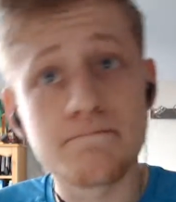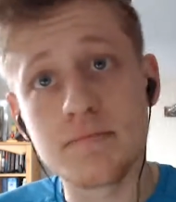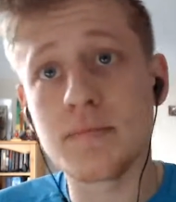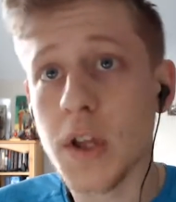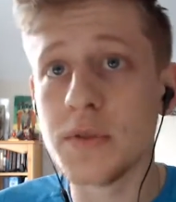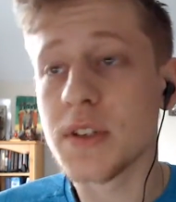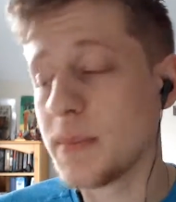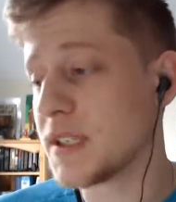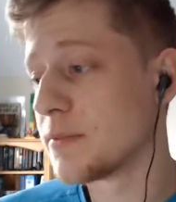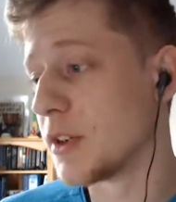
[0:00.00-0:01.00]
Those can
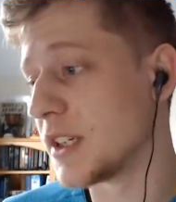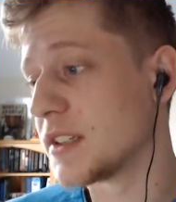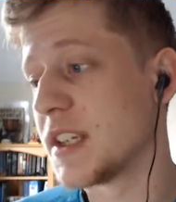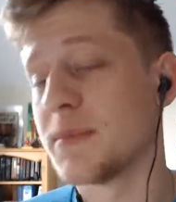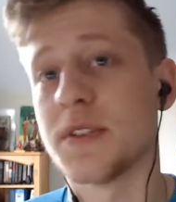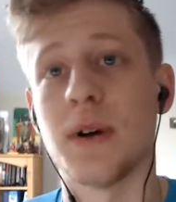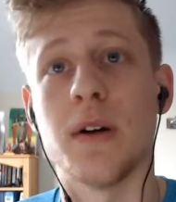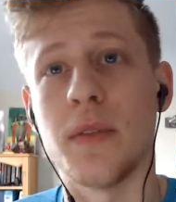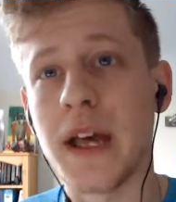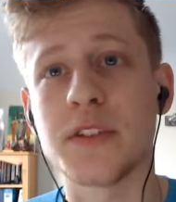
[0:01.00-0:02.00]
be some really good tips as well,
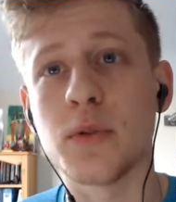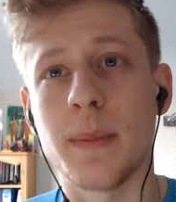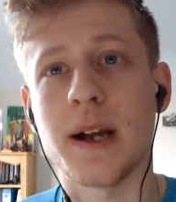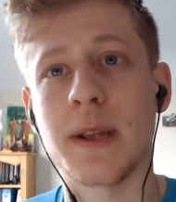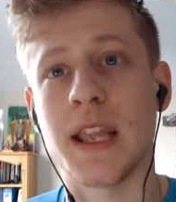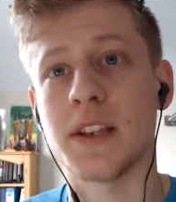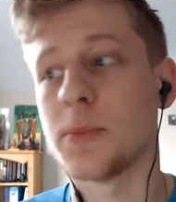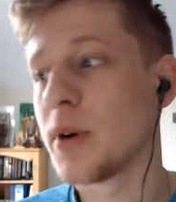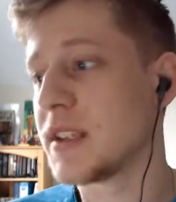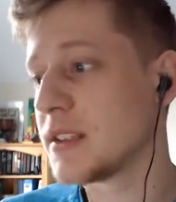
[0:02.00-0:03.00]
and that's all about getting you
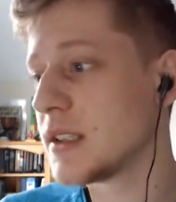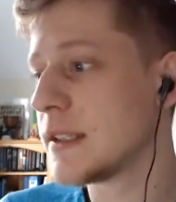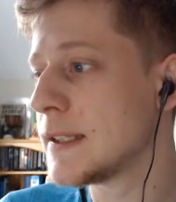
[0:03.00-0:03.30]
present.